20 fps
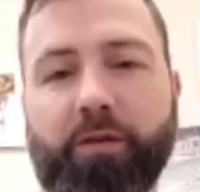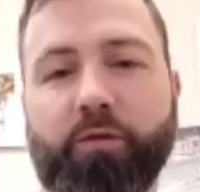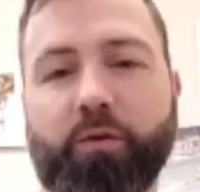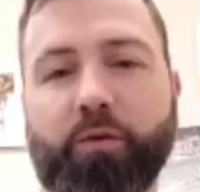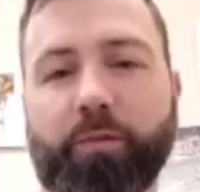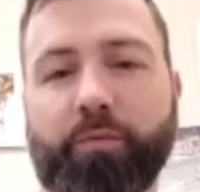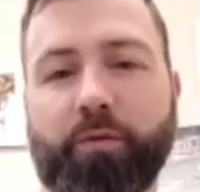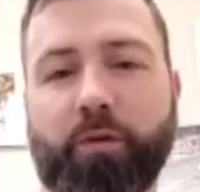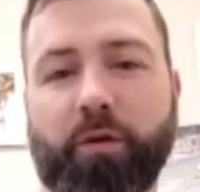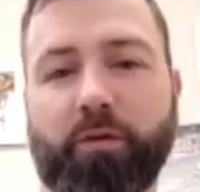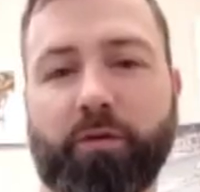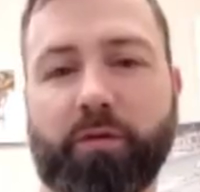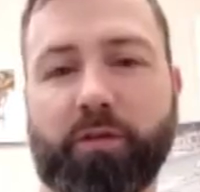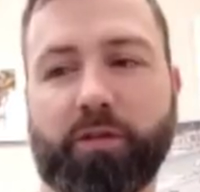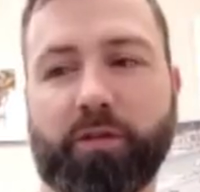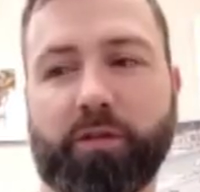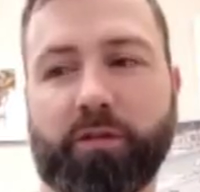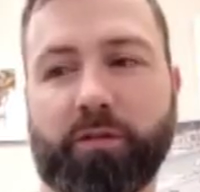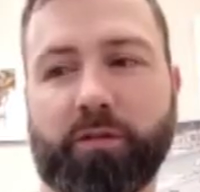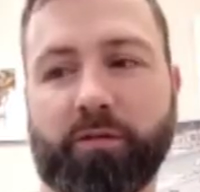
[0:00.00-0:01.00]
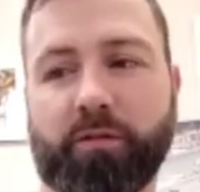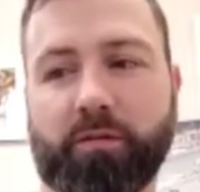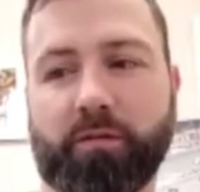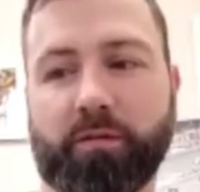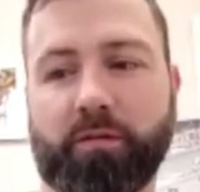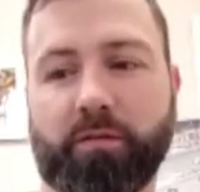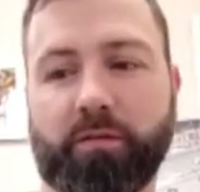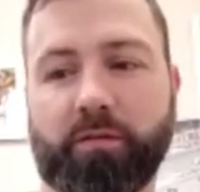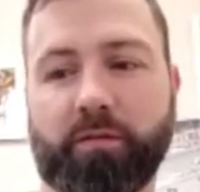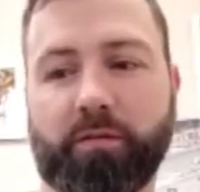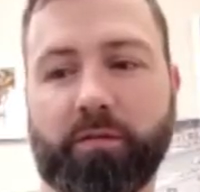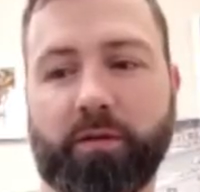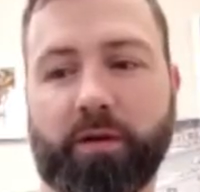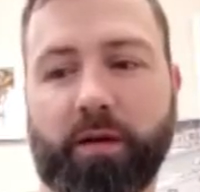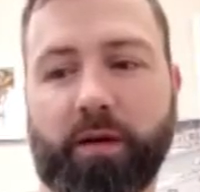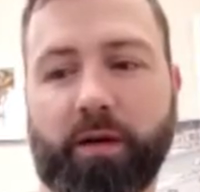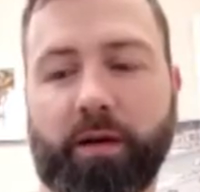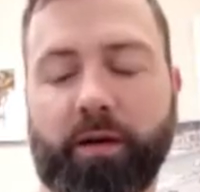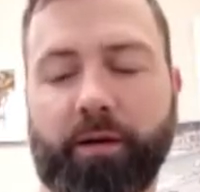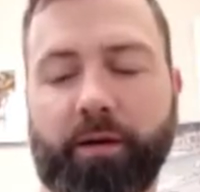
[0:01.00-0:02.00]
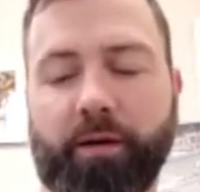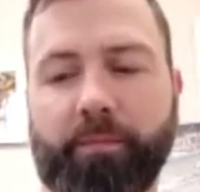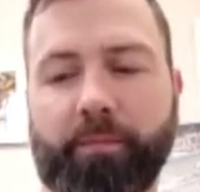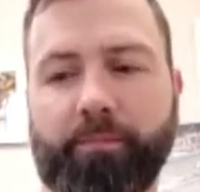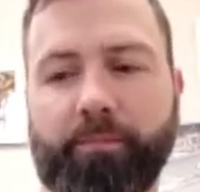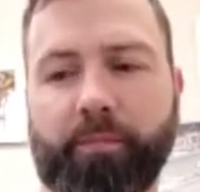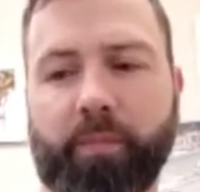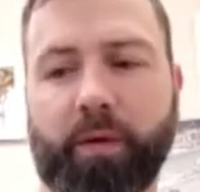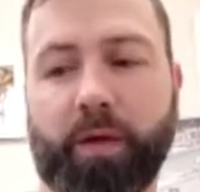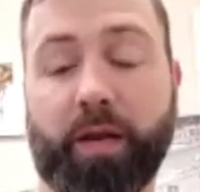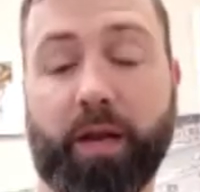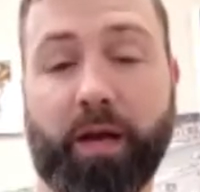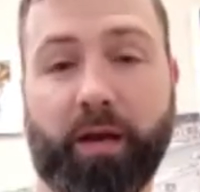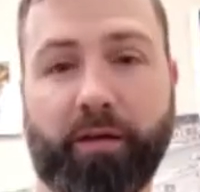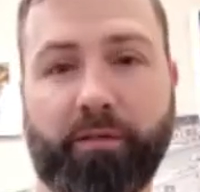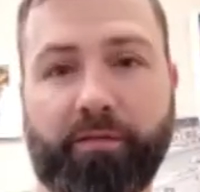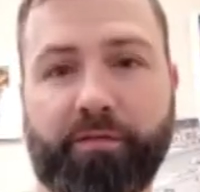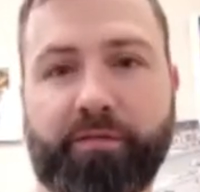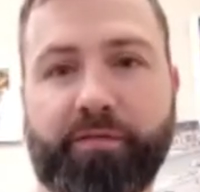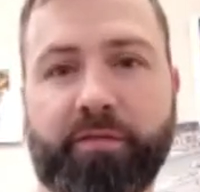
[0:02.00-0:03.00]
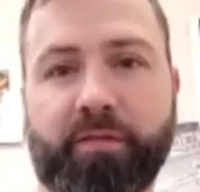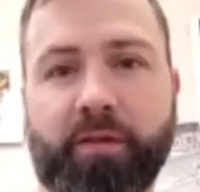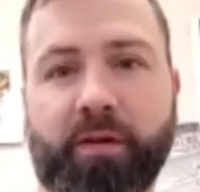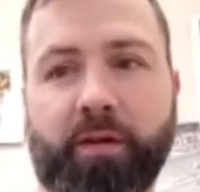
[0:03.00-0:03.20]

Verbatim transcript: to approach um, a knife